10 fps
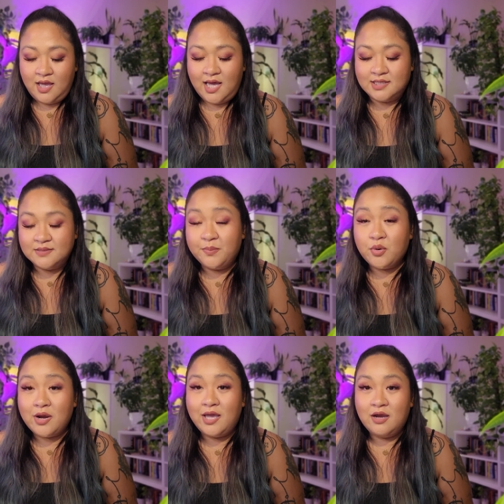as a
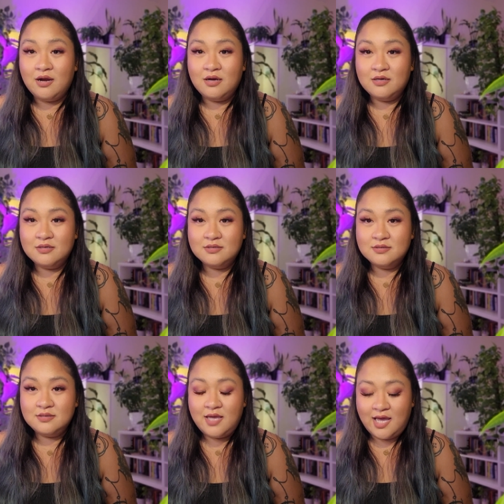prayer,
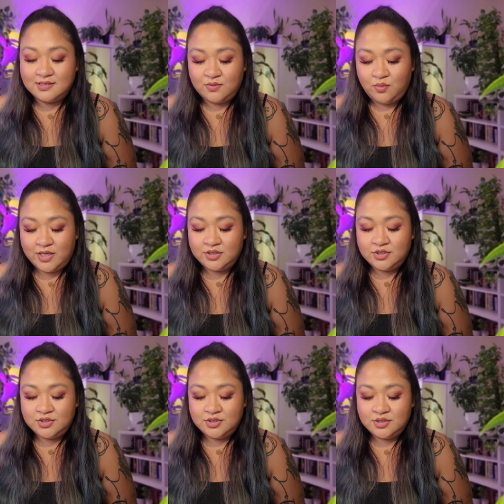as a
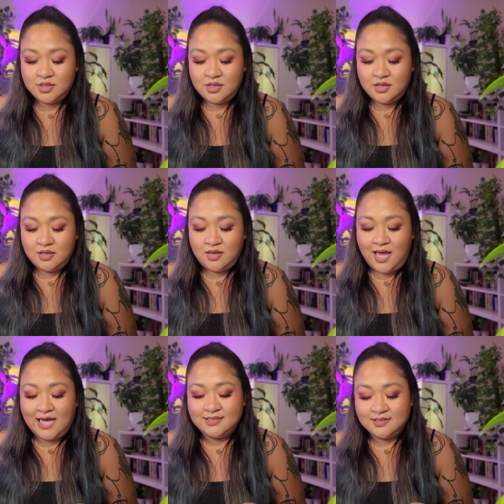wish,
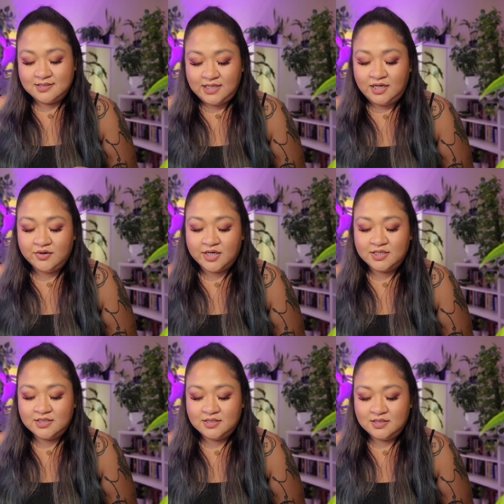as a
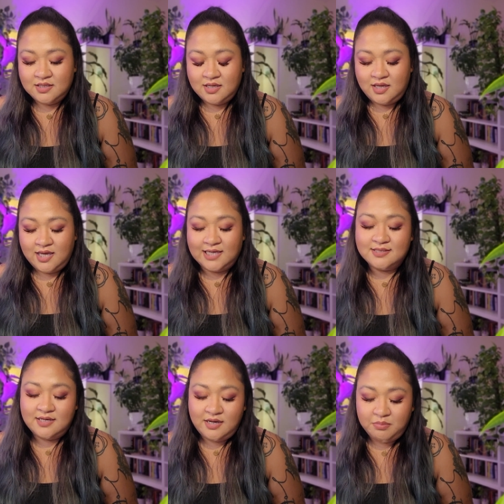secret,
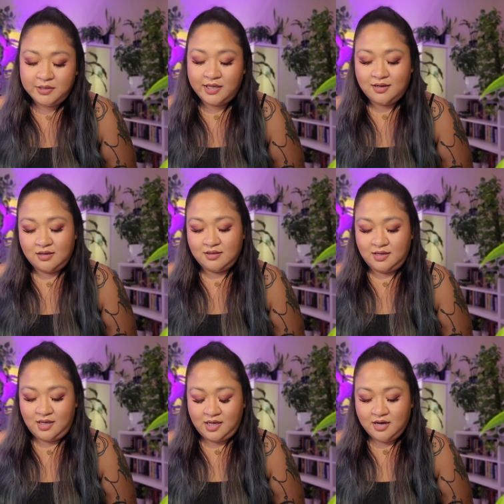as a nibbling on
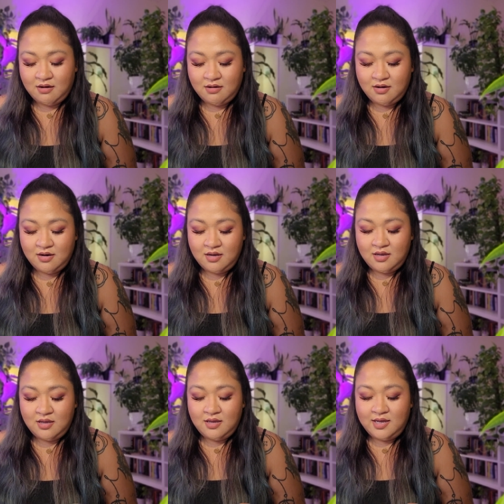the ear,
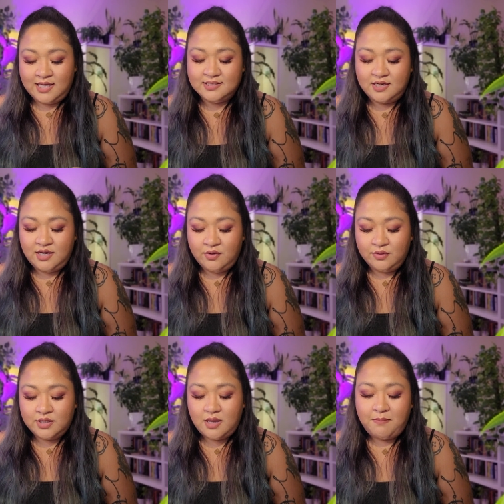as a
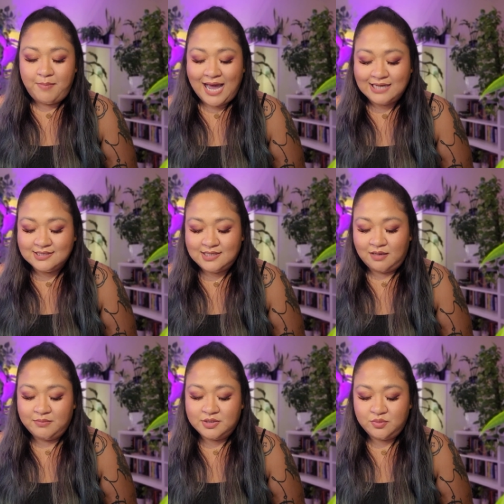note
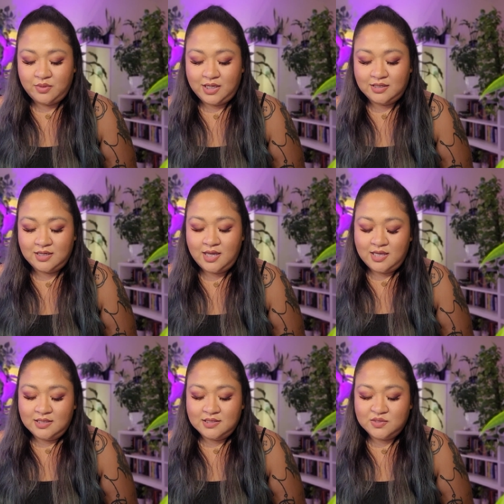passing between
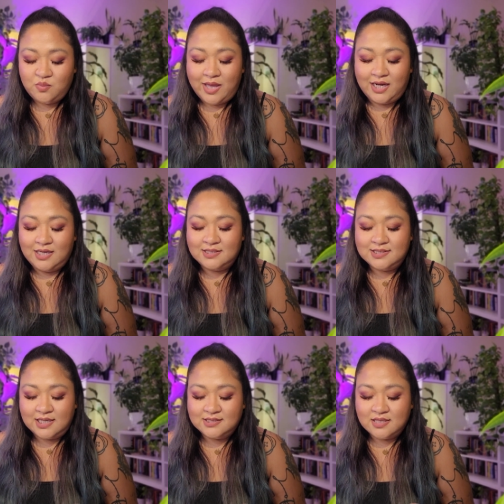sweaty
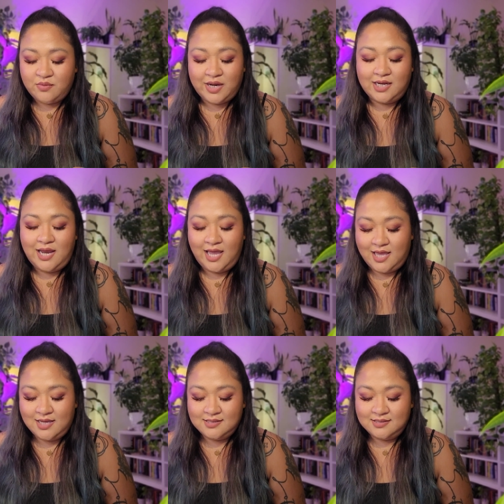sixth grade
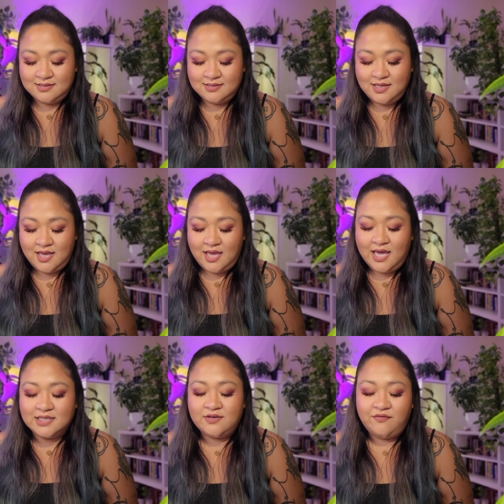hands,
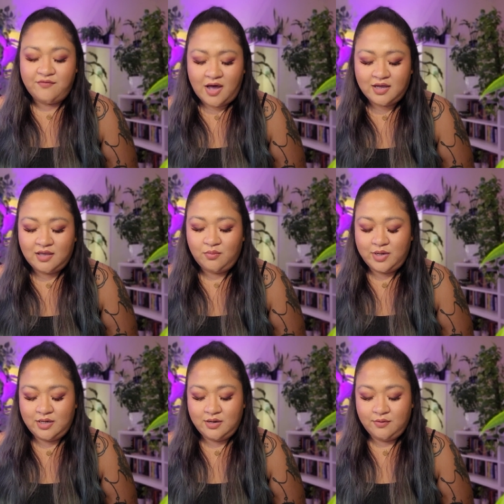as a fogging
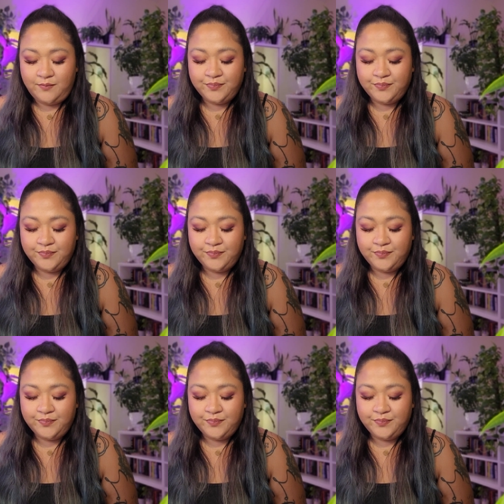window,